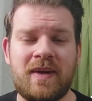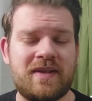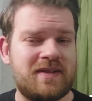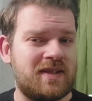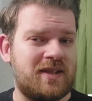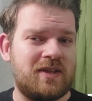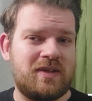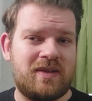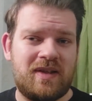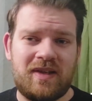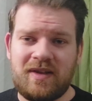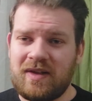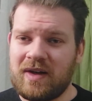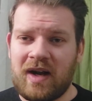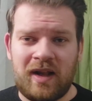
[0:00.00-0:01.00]
I see
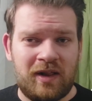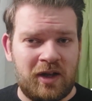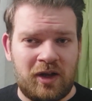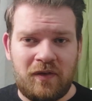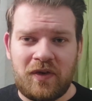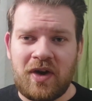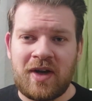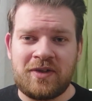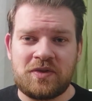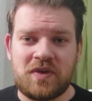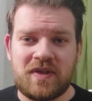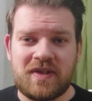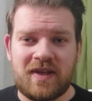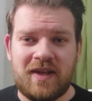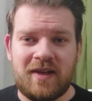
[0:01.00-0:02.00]
a lot of
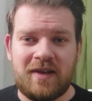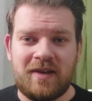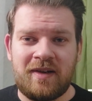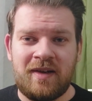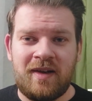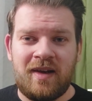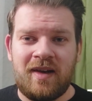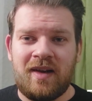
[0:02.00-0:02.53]
countries here.